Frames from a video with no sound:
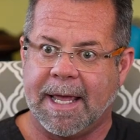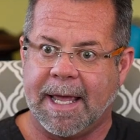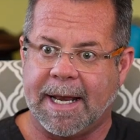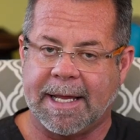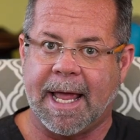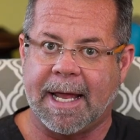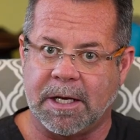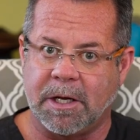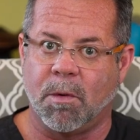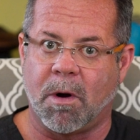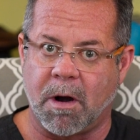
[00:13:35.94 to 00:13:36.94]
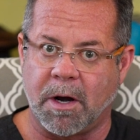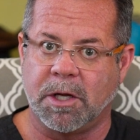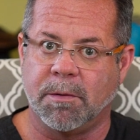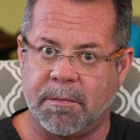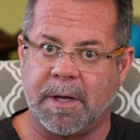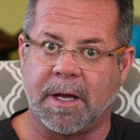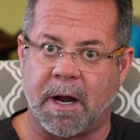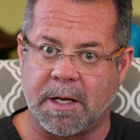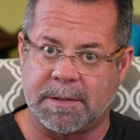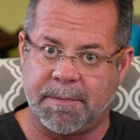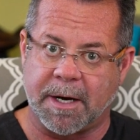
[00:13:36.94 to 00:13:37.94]
And again, you are a human being on
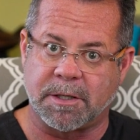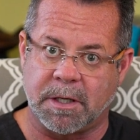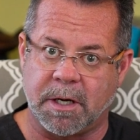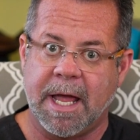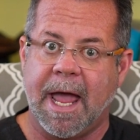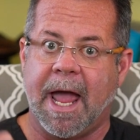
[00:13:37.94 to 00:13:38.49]
a spectra,